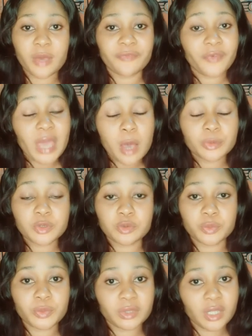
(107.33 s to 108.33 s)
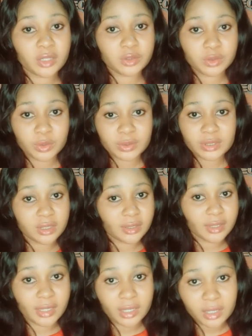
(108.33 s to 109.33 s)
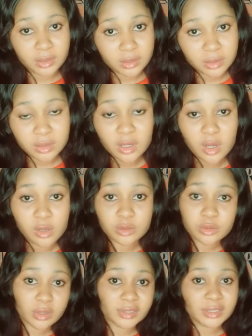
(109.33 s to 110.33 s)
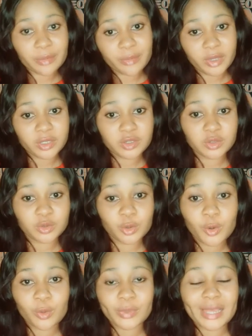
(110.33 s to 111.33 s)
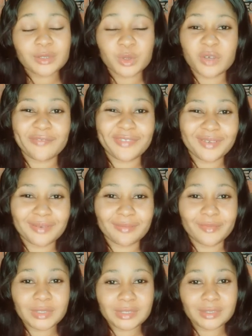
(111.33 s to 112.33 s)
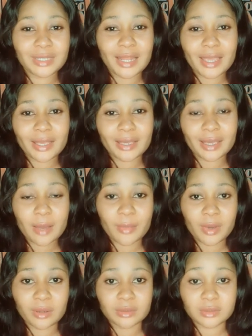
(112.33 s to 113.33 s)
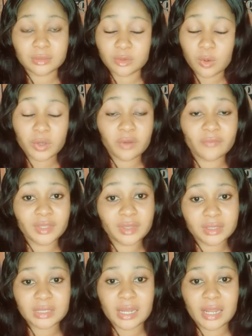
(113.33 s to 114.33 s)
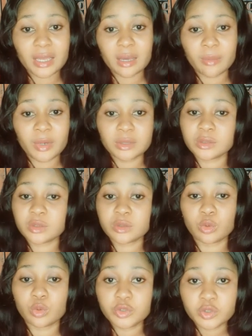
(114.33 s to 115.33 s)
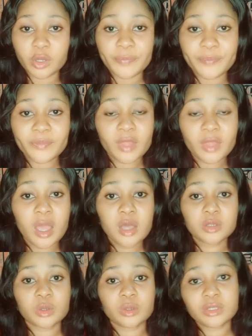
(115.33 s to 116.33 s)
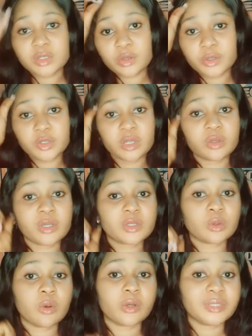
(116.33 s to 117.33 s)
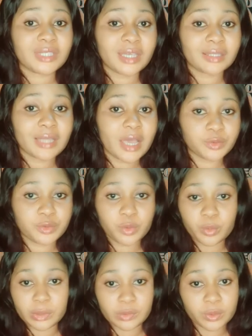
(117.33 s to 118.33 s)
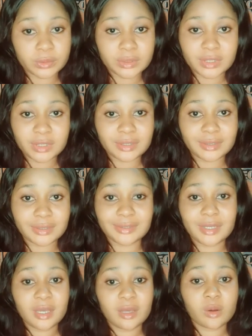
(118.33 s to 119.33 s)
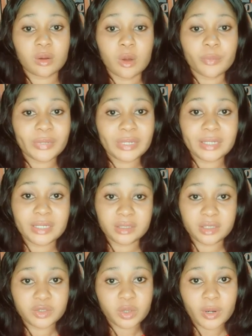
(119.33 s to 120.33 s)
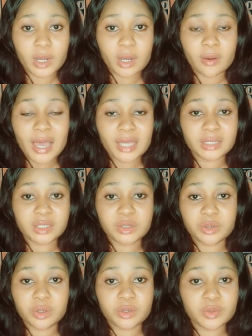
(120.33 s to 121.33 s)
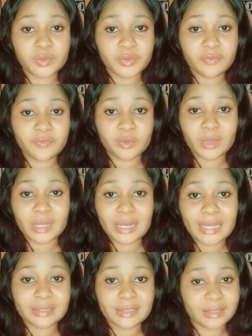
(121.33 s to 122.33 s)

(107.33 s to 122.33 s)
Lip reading: helps to protect your skin against sun damage. So that's one of the reasons I like about, or one of the things I like about this lotion. So this lotion doesn't contain hydroquinone, is completely natural, and it's going to give you a lightening